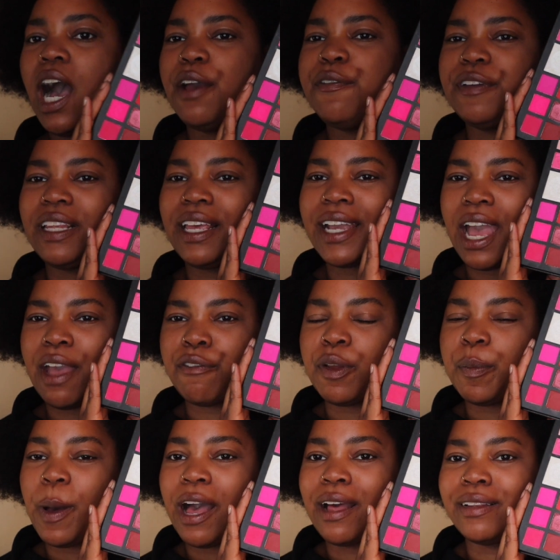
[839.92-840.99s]
I feel like
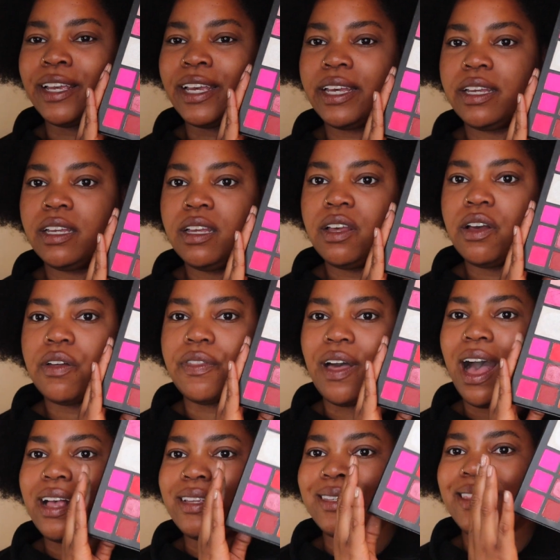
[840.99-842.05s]
every palette
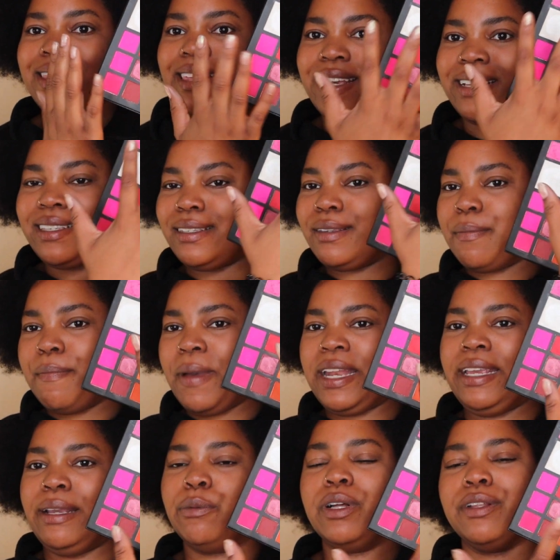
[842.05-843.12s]
that has this
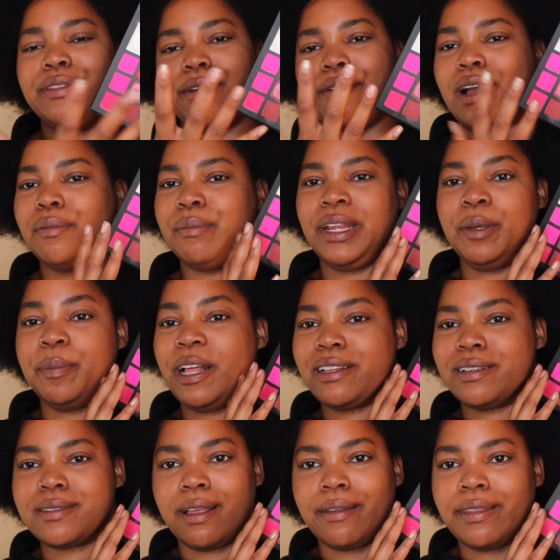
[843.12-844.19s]
many, well, there aren't many
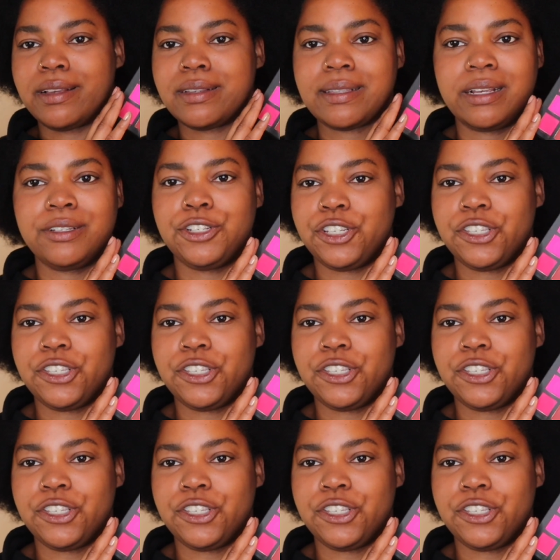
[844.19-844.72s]
palettes like this. Let's